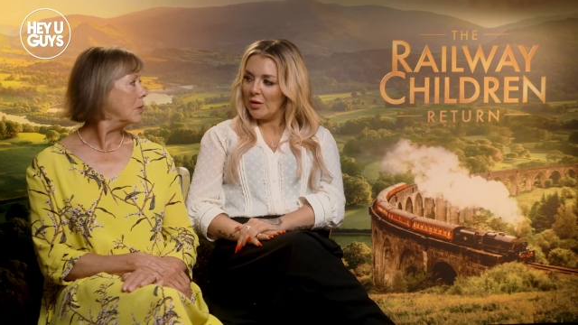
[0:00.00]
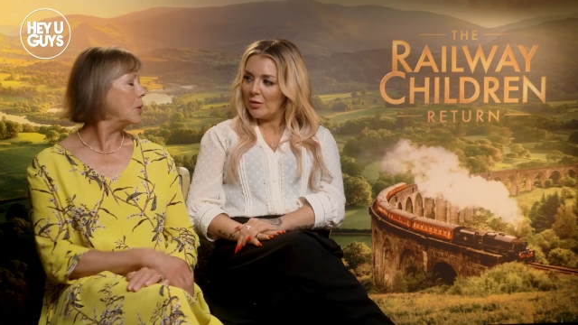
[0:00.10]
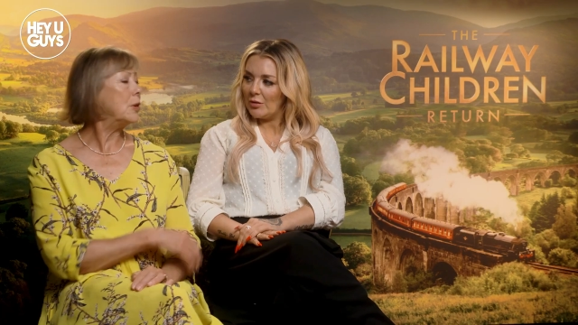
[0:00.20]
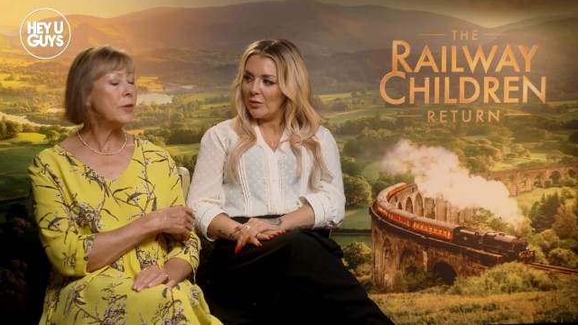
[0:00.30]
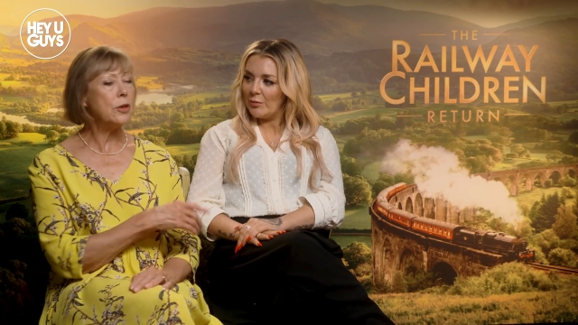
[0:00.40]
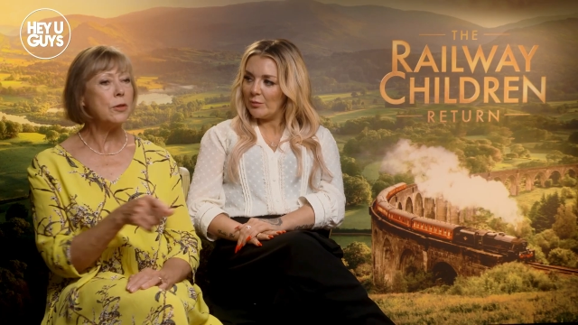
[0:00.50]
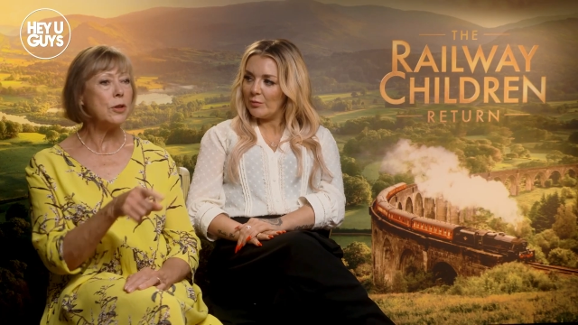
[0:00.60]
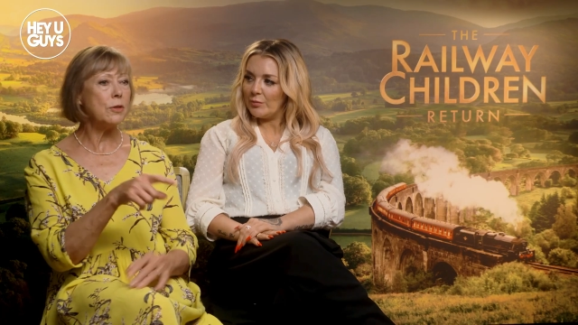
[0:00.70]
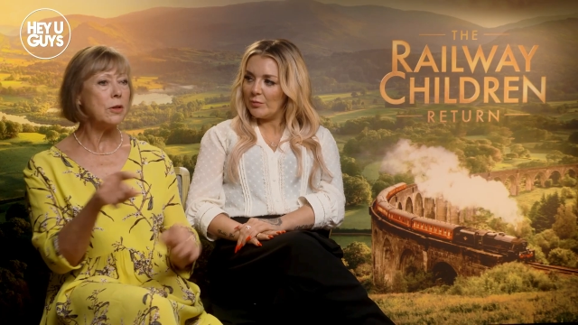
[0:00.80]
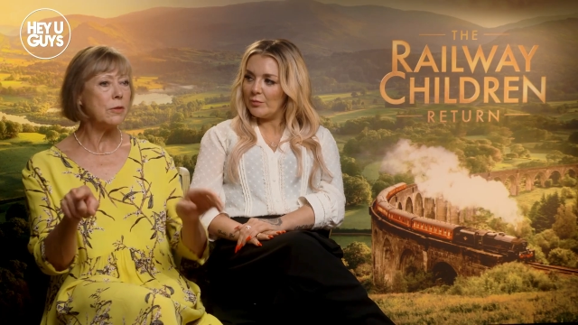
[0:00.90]
Speaker 1: Well, you,
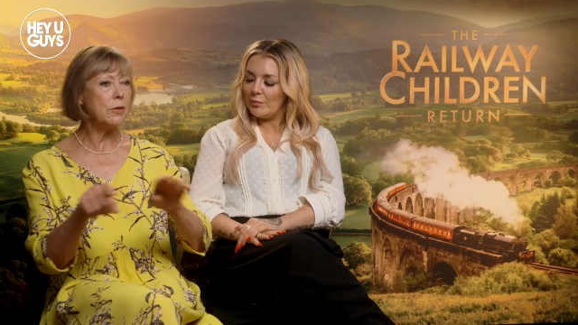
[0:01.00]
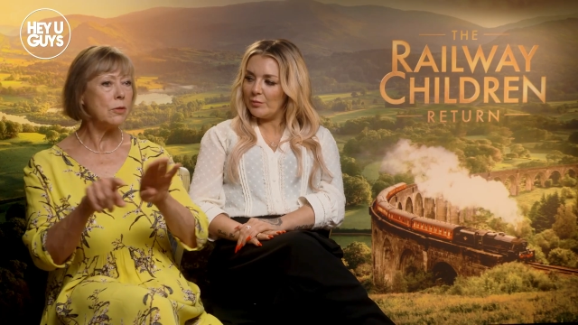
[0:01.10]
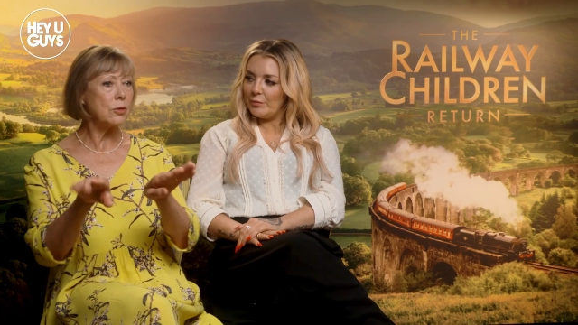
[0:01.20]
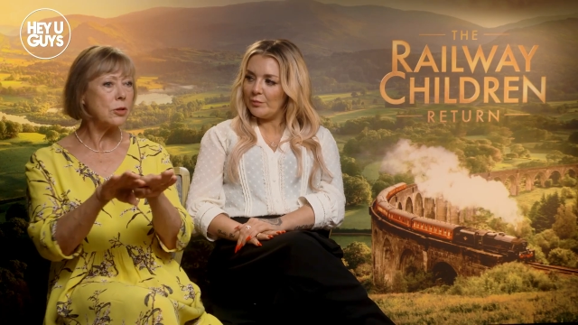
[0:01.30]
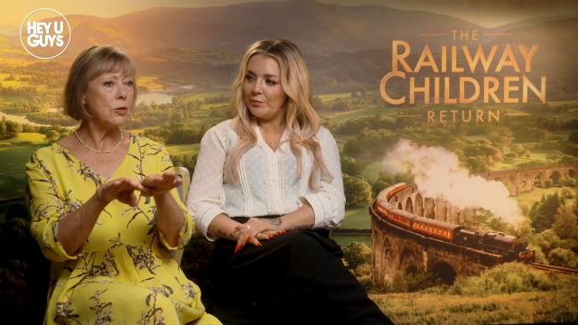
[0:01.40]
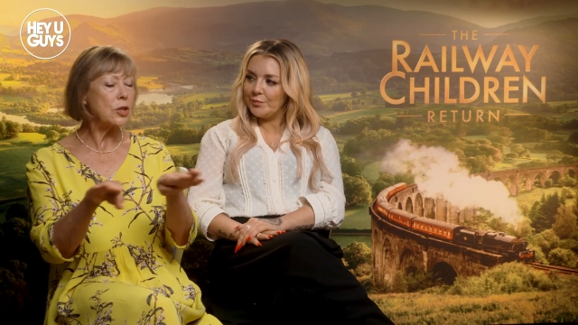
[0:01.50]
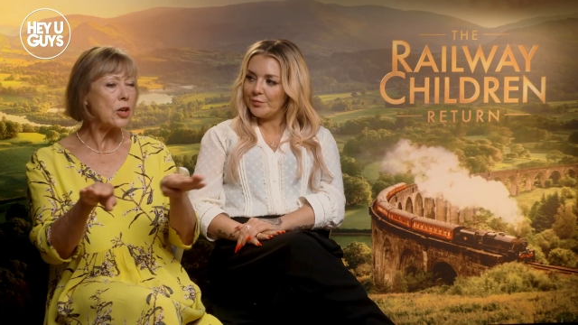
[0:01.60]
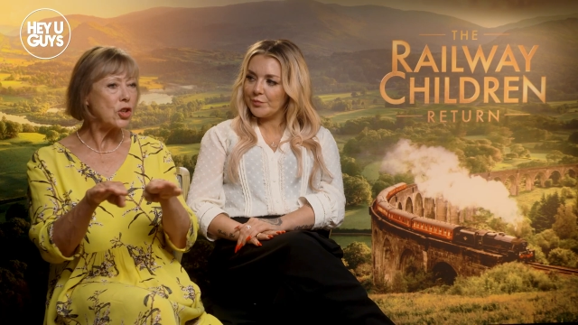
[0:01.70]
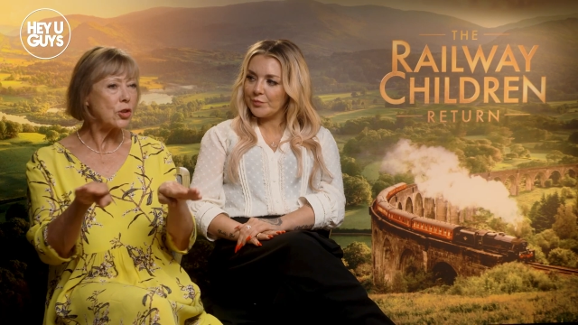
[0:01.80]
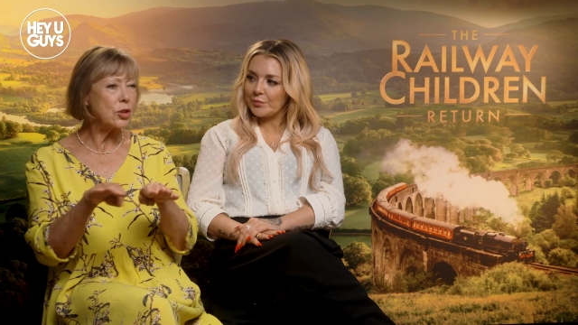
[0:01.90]
you, you, you, you're
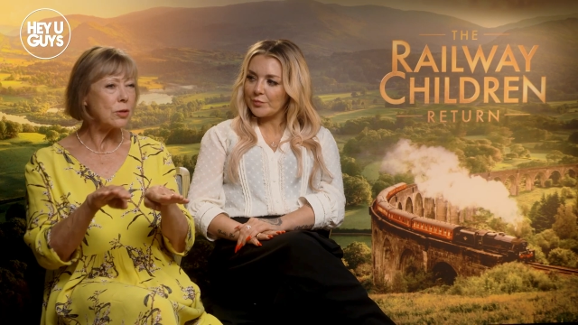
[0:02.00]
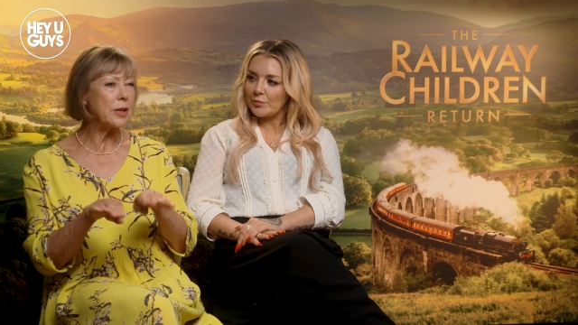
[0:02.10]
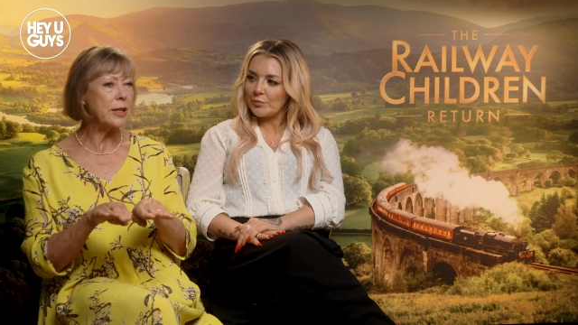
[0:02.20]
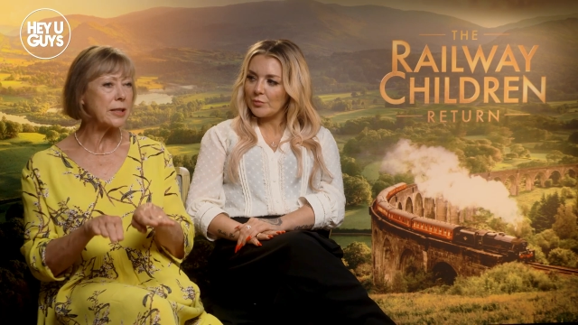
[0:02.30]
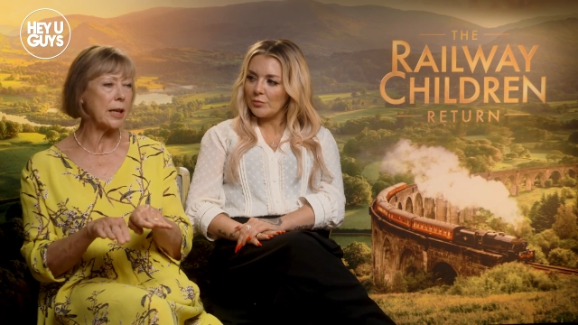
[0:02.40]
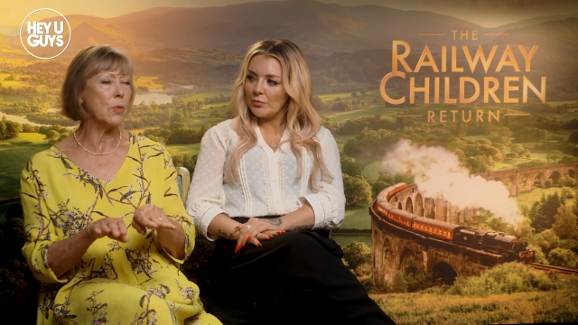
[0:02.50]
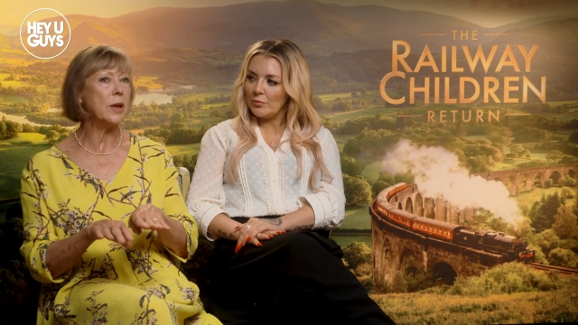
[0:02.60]
touching on two things there.